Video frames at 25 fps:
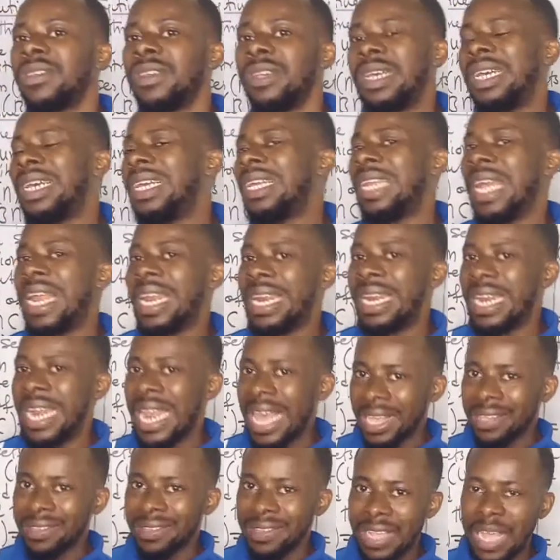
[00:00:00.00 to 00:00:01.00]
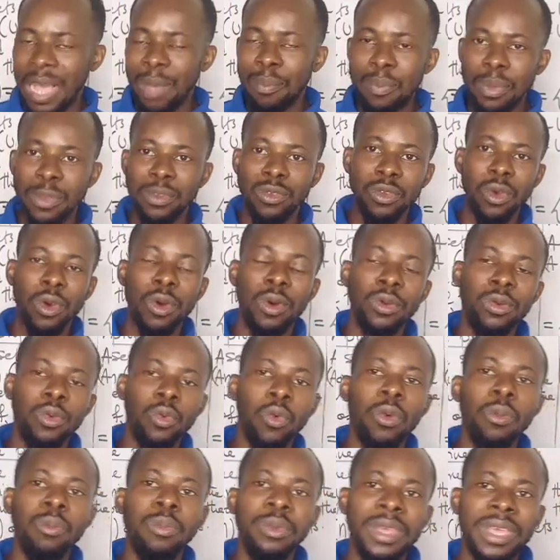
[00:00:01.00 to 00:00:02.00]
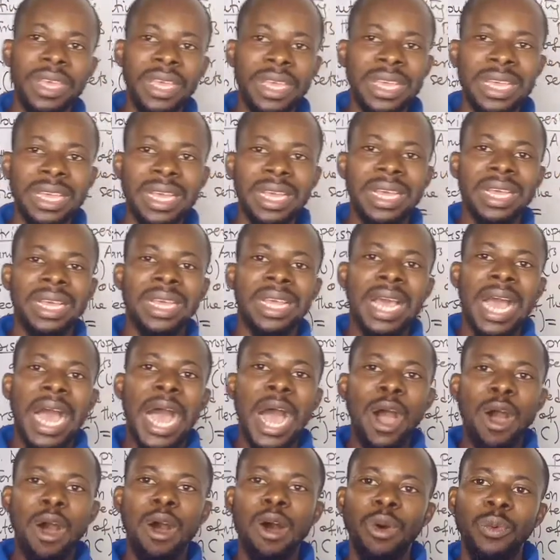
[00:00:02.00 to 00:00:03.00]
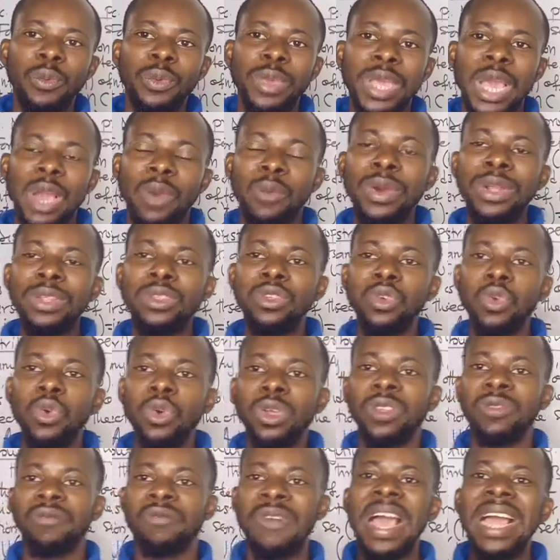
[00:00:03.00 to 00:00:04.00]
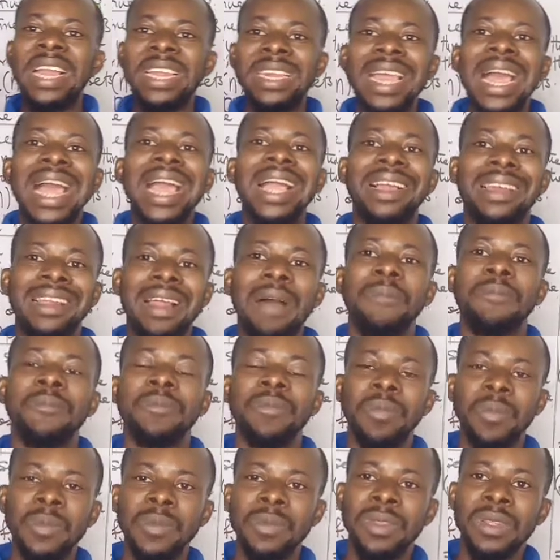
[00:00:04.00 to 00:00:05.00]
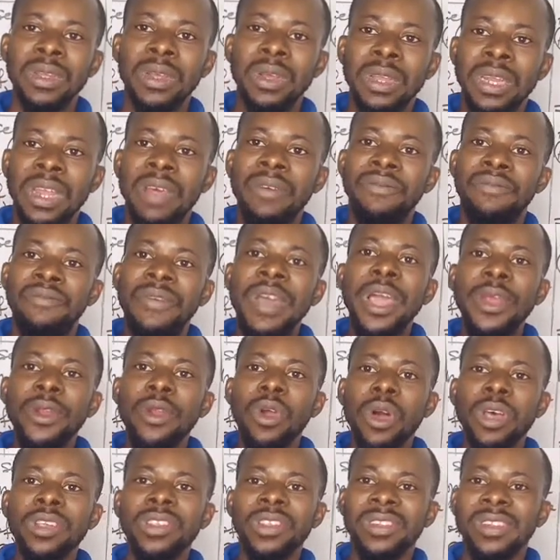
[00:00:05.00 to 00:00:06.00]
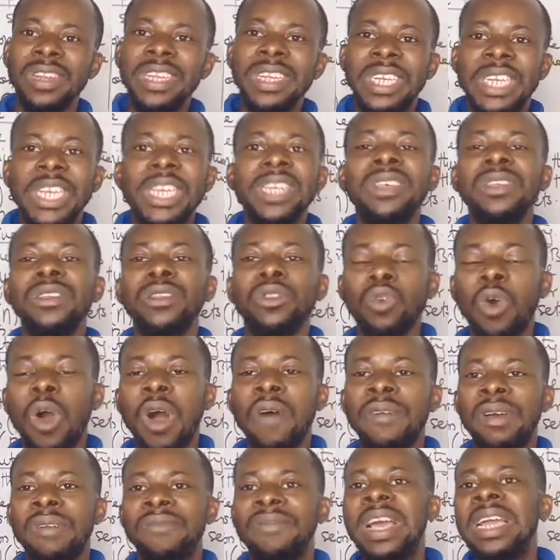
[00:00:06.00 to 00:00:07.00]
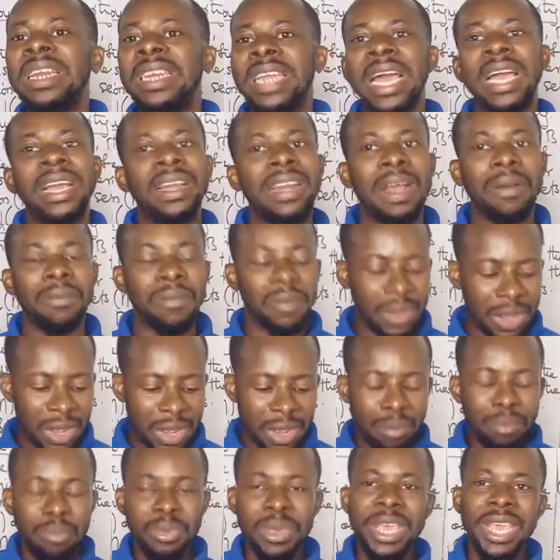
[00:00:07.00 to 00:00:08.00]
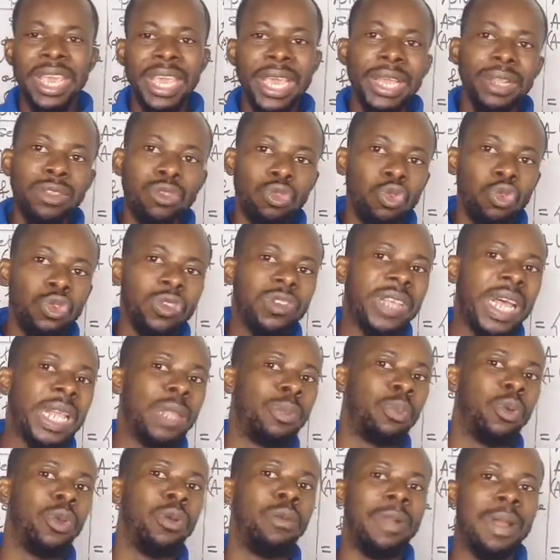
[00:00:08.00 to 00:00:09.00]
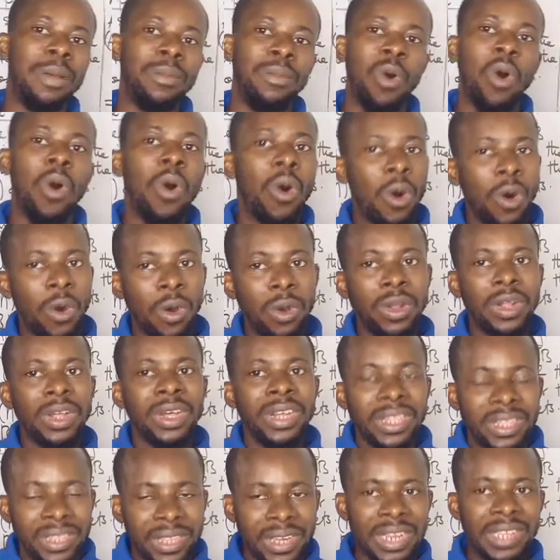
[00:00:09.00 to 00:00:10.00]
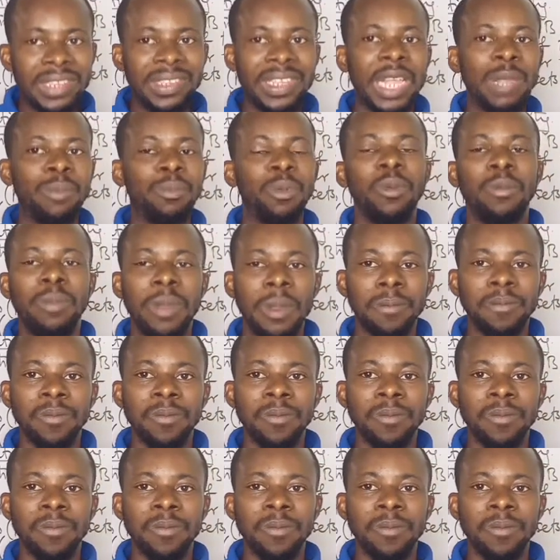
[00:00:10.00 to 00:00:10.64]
The next episode will be how we are going to use Venn diagram, the various regions of a Venn diagram, being it 2-set problem or 3-set problem.